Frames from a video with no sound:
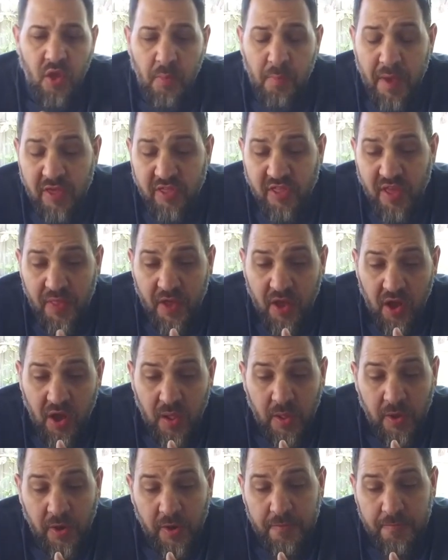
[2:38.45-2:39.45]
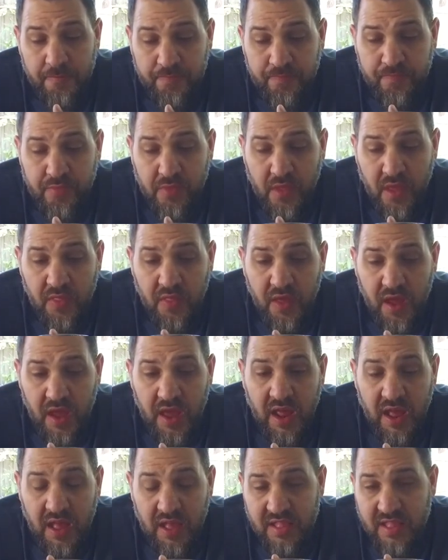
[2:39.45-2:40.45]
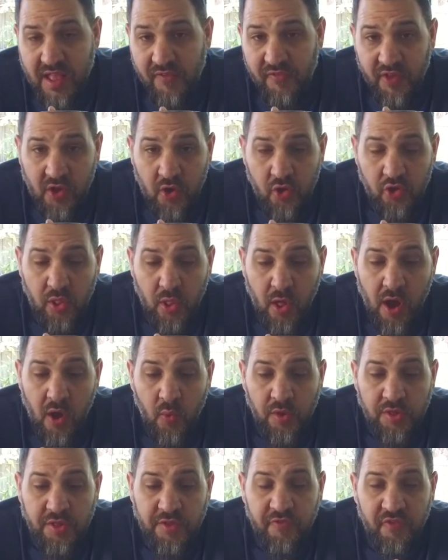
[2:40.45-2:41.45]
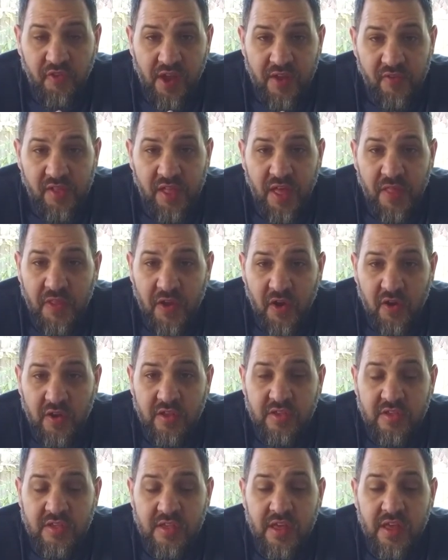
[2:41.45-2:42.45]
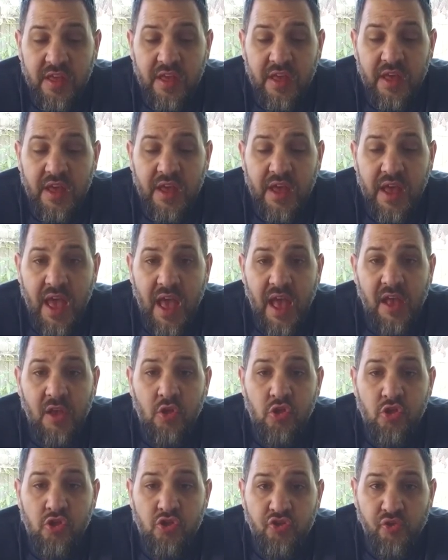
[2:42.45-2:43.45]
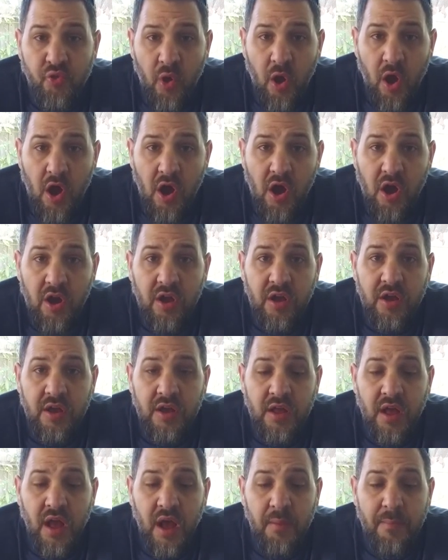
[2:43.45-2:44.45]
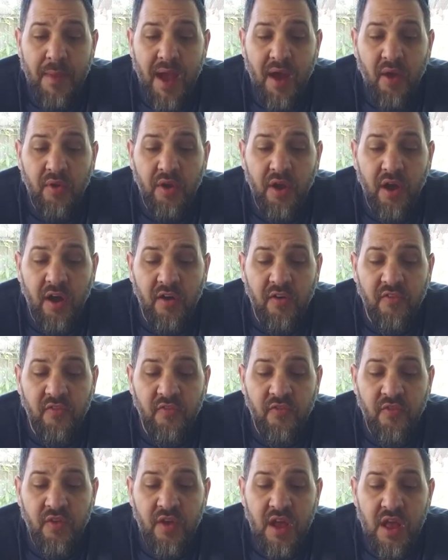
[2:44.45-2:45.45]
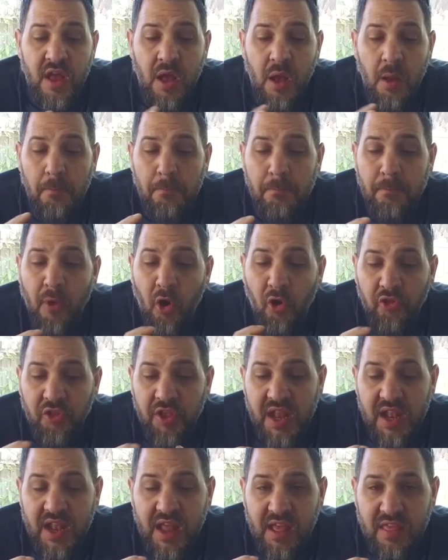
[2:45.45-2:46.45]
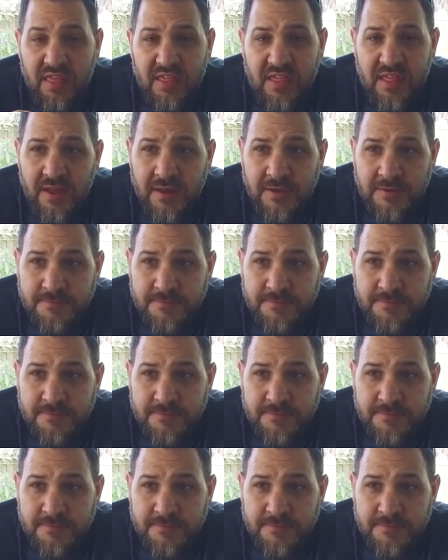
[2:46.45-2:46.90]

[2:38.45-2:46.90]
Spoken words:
Based on the color, it definitely goes along with the flavor that there is a strong amount of maltiness.